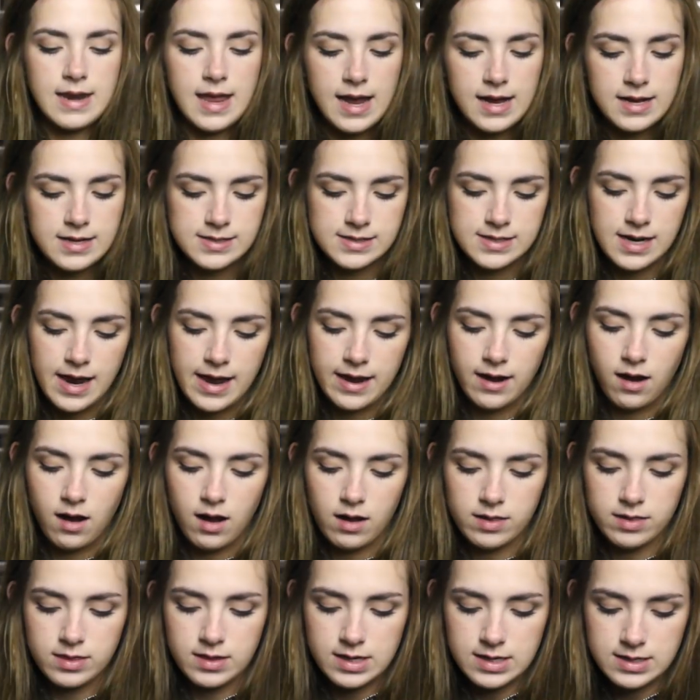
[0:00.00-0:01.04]
Next, I
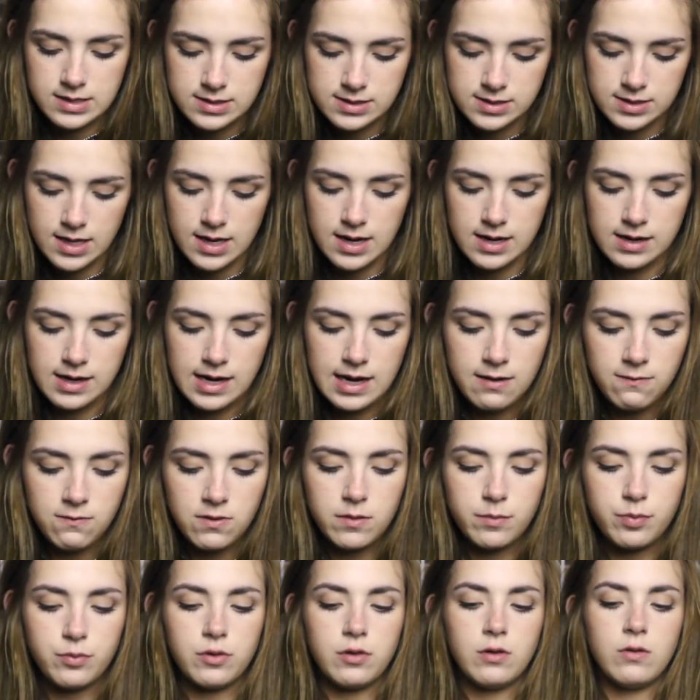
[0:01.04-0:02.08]
got this
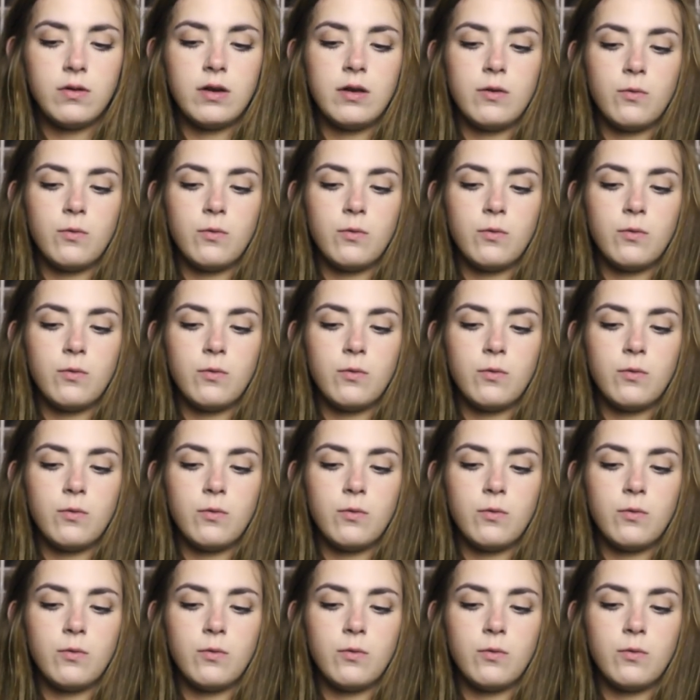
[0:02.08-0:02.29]
navy blue